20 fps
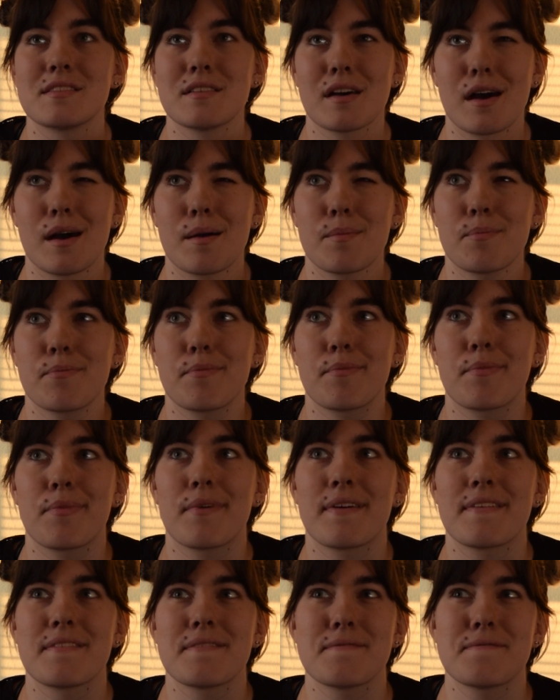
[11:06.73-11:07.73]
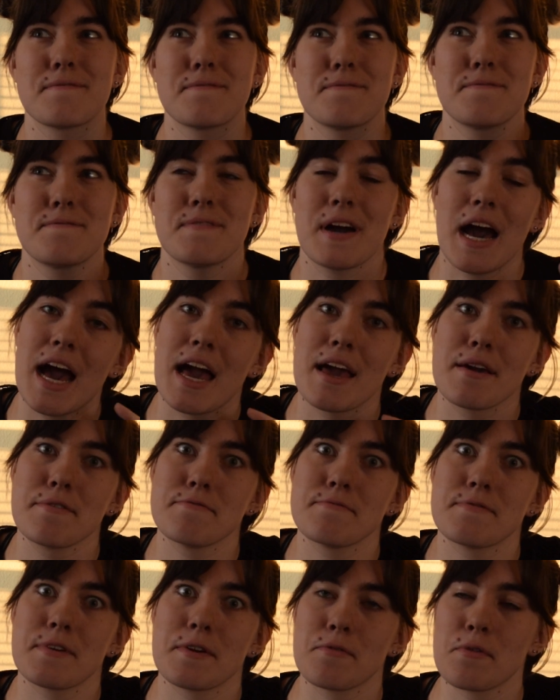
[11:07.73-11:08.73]
top five
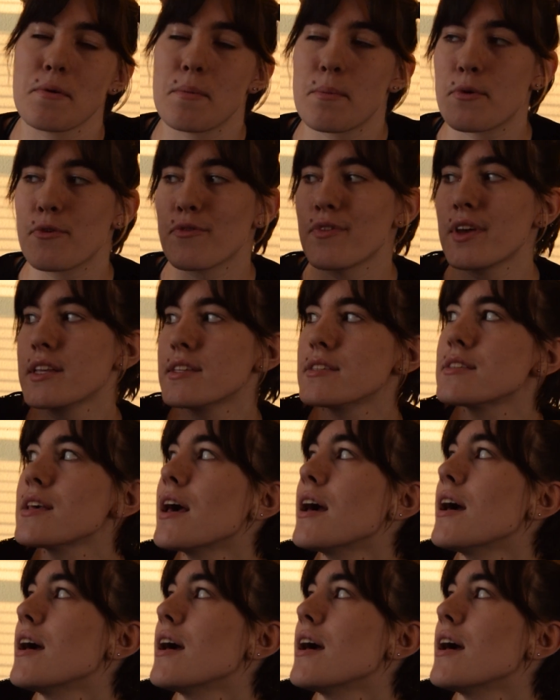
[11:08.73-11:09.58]
favorite movies.